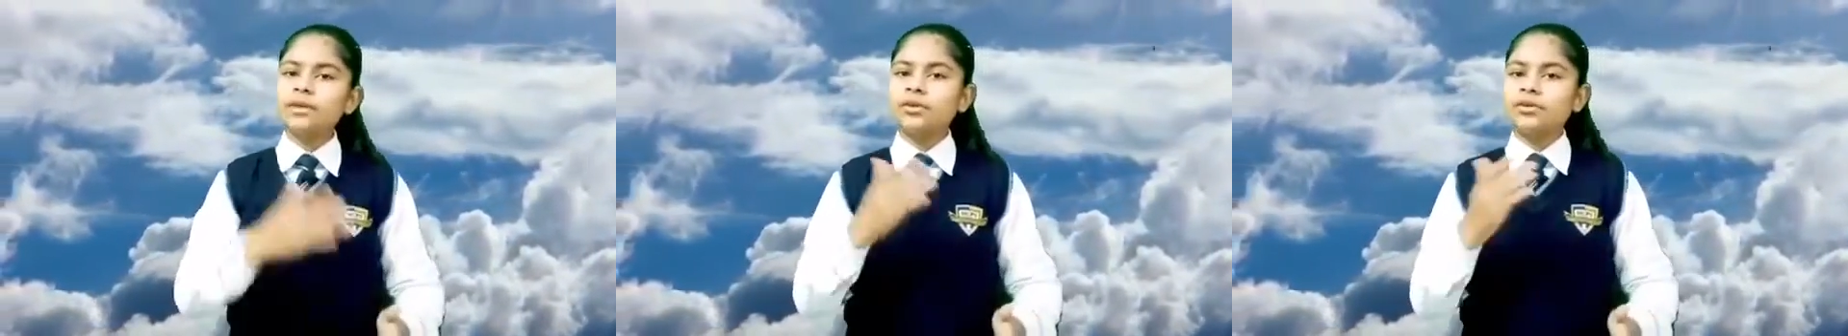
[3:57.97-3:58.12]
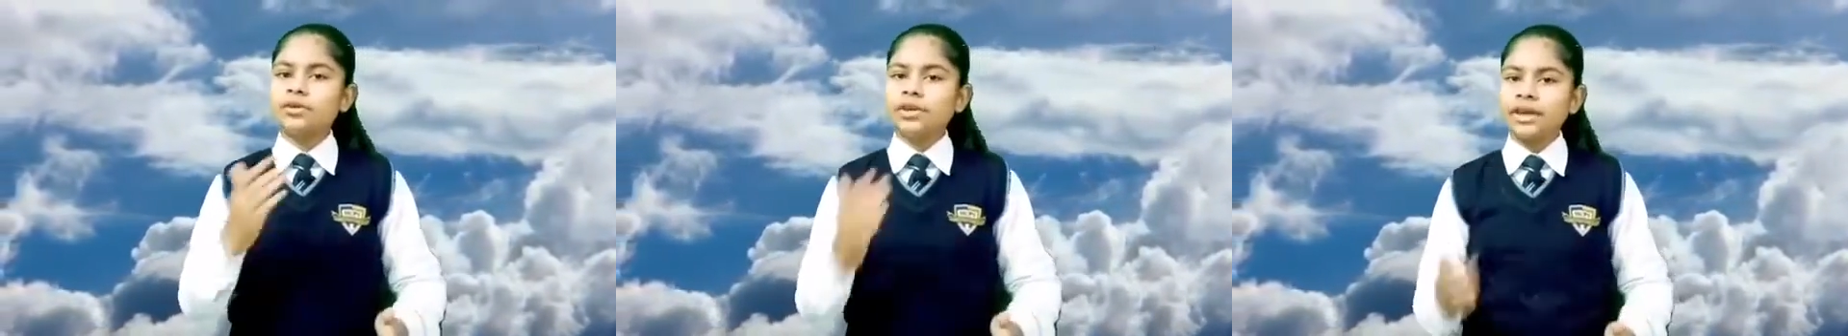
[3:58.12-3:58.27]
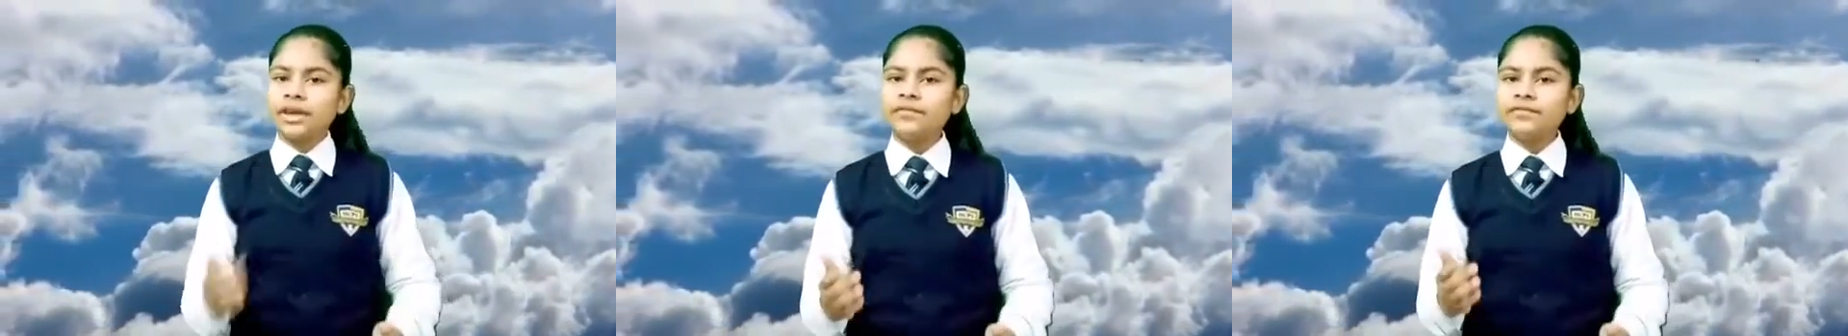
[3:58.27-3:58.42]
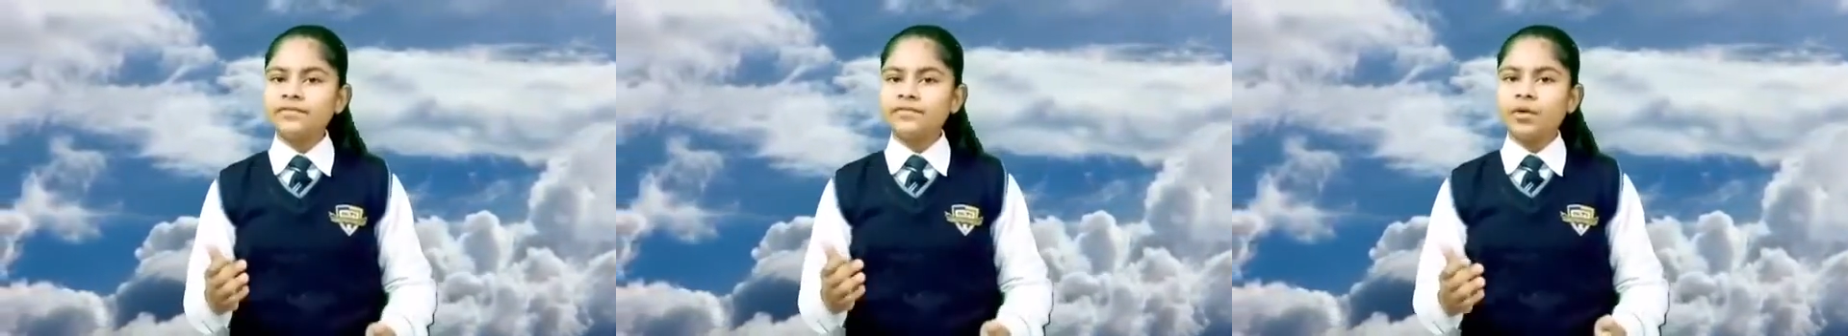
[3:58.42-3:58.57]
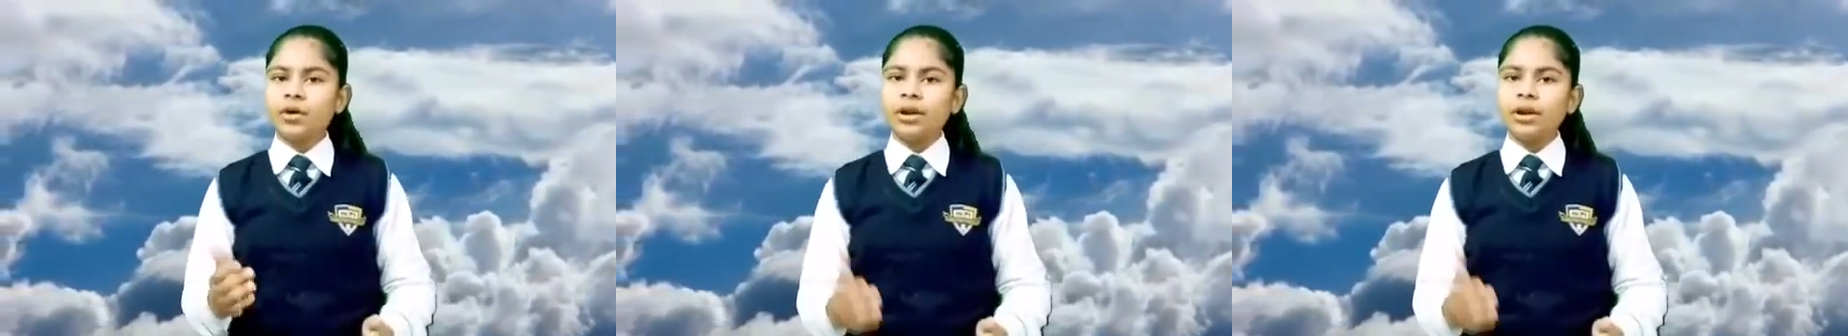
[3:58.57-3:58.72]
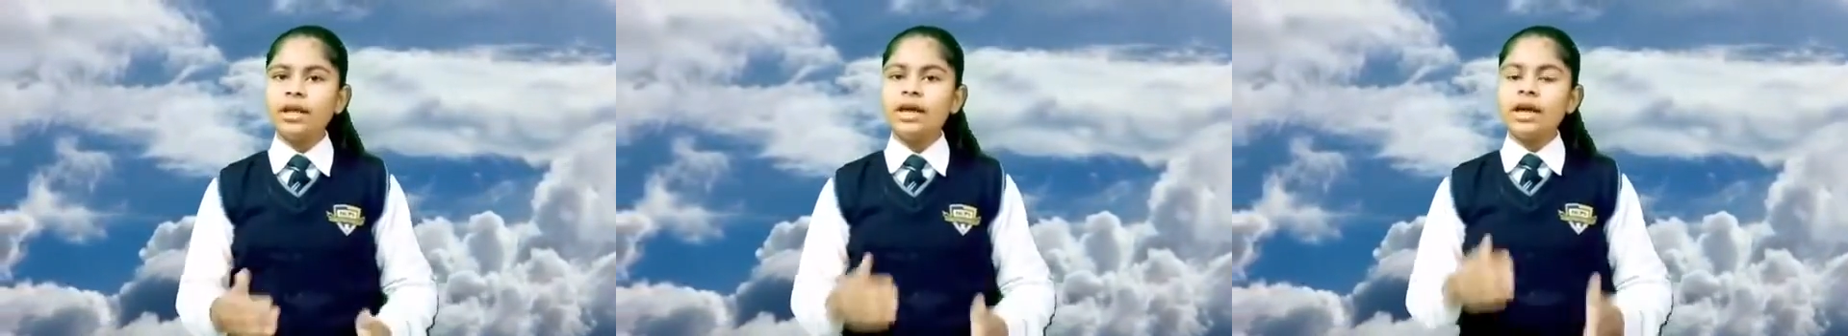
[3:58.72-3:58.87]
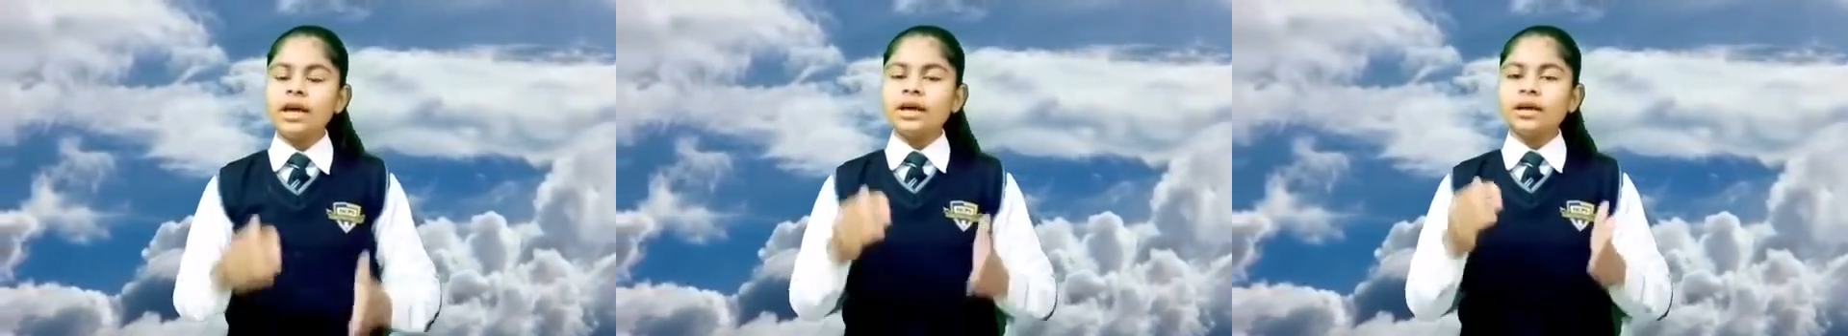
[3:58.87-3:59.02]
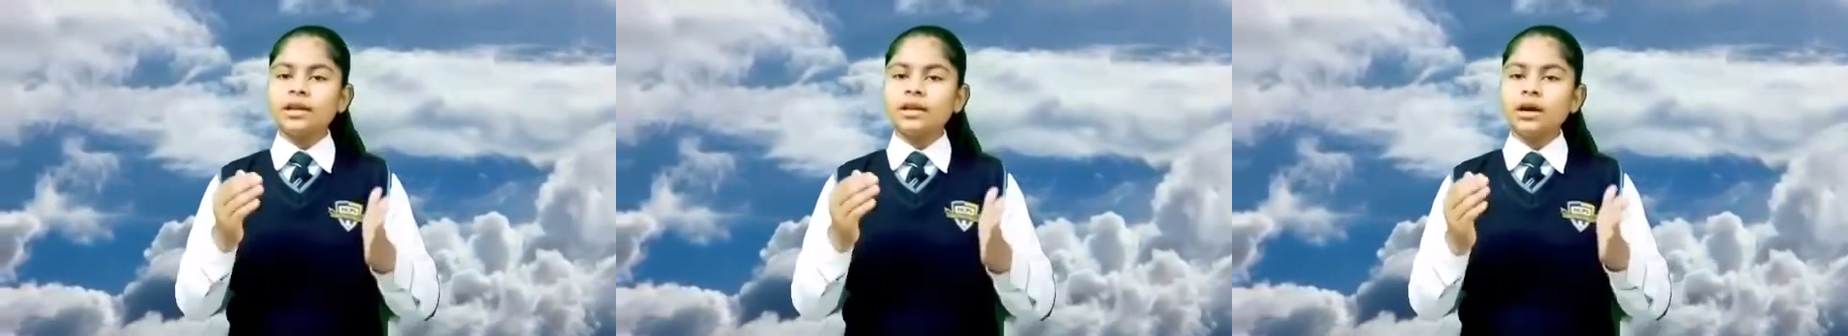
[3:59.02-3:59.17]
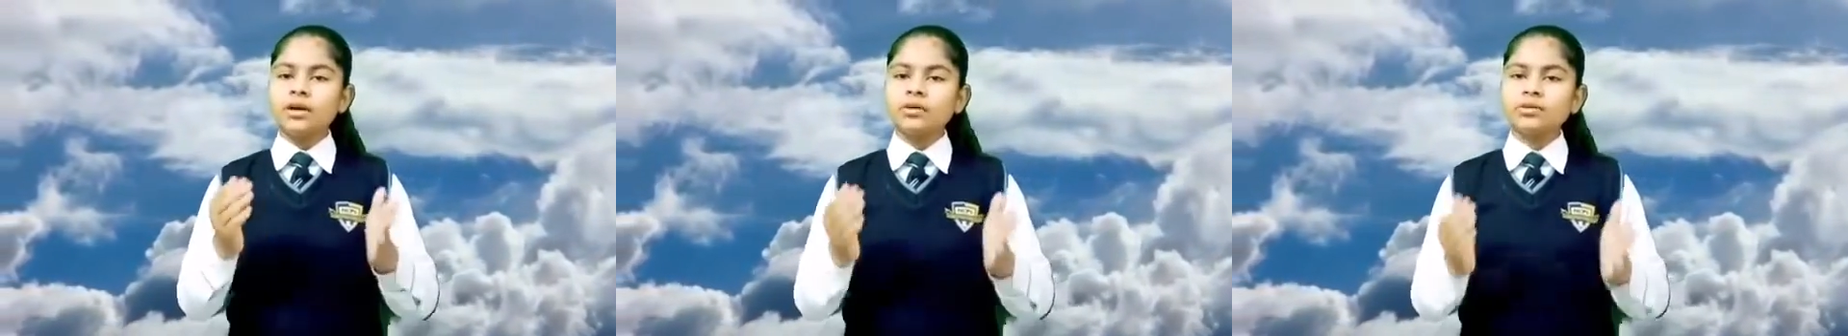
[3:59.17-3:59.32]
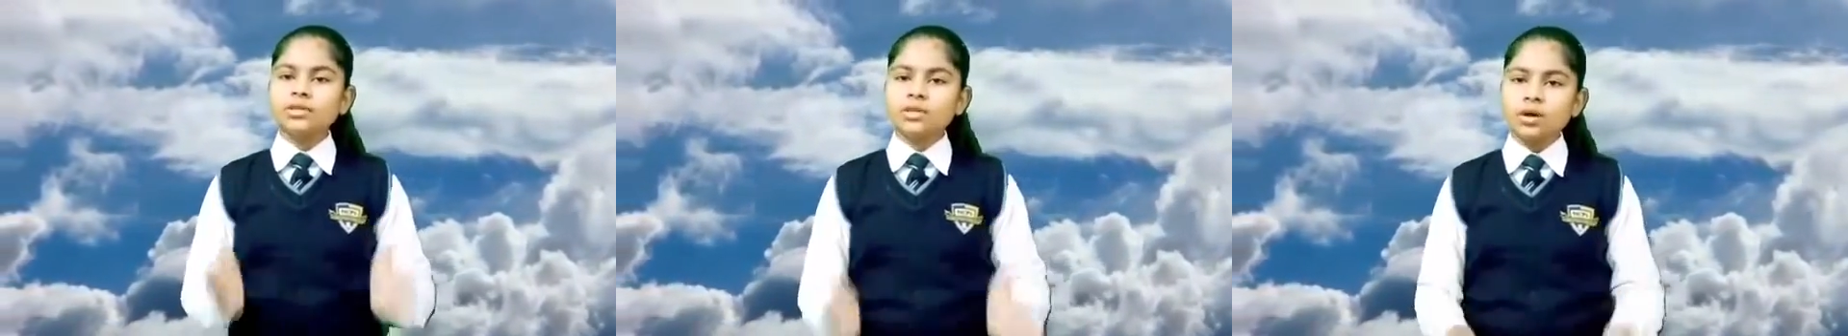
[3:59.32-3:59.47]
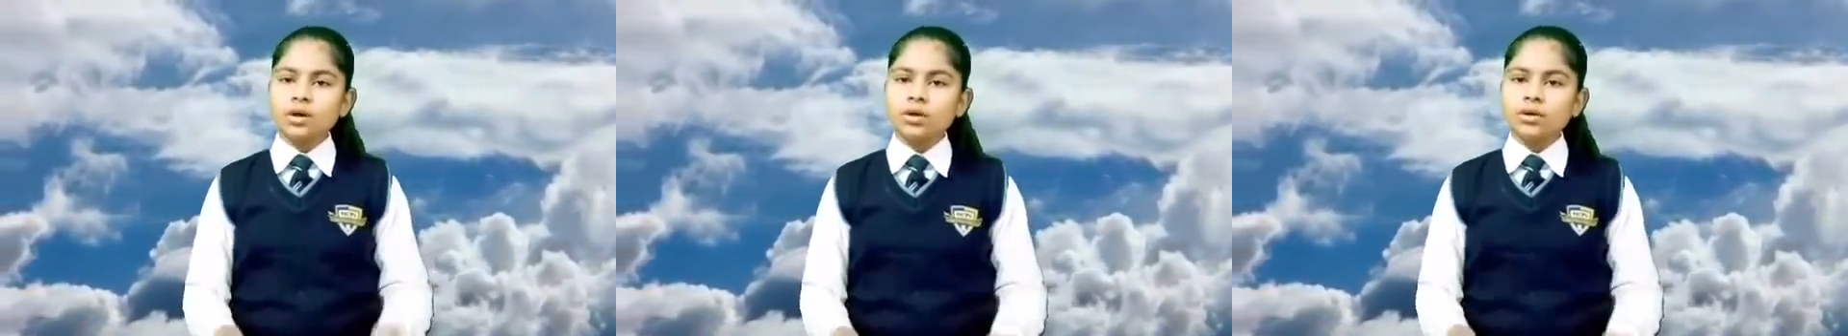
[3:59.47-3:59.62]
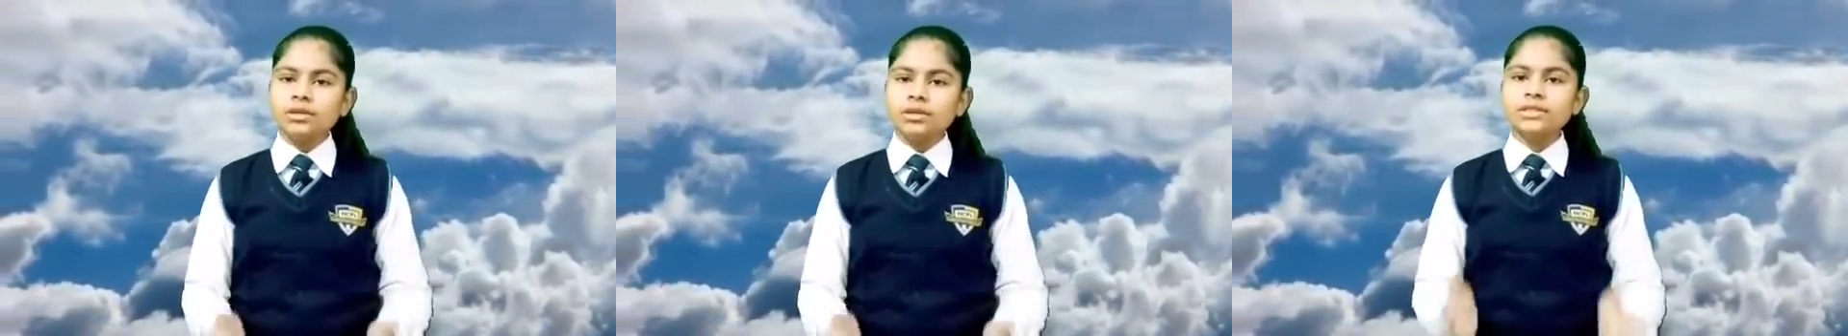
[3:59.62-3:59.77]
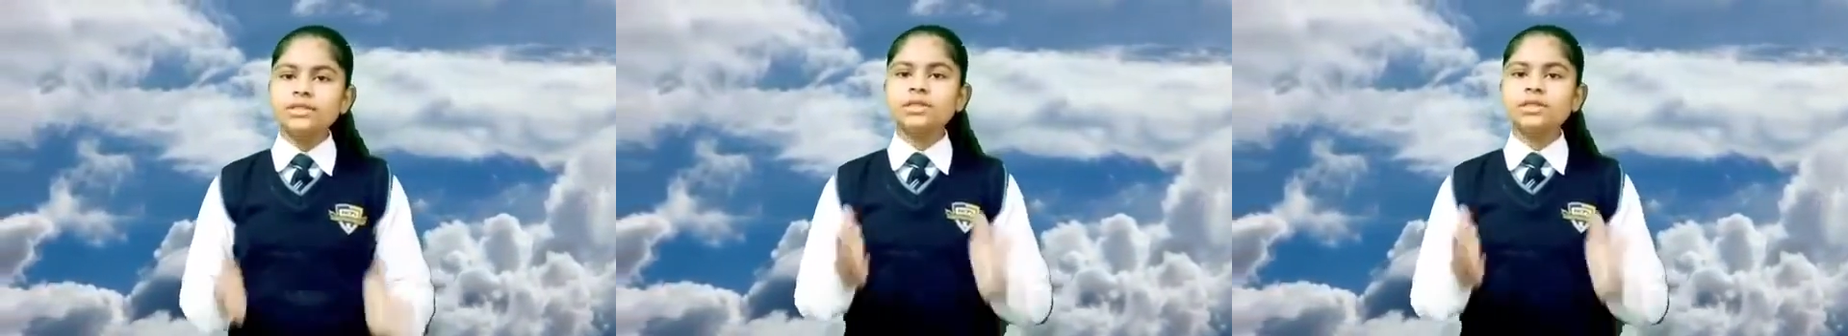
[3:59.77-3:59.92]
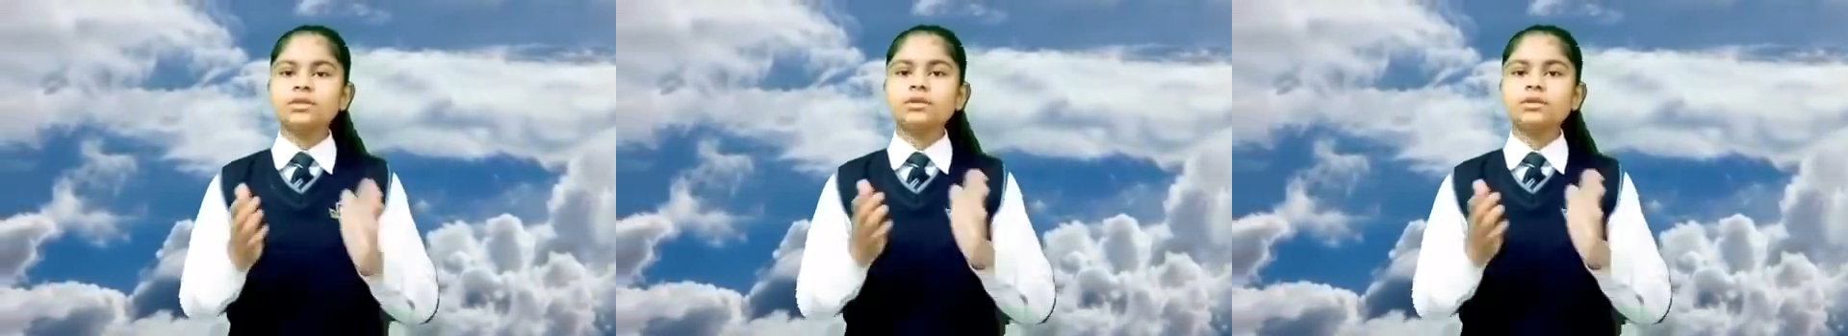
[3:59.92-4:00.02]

the rainfall, clouds also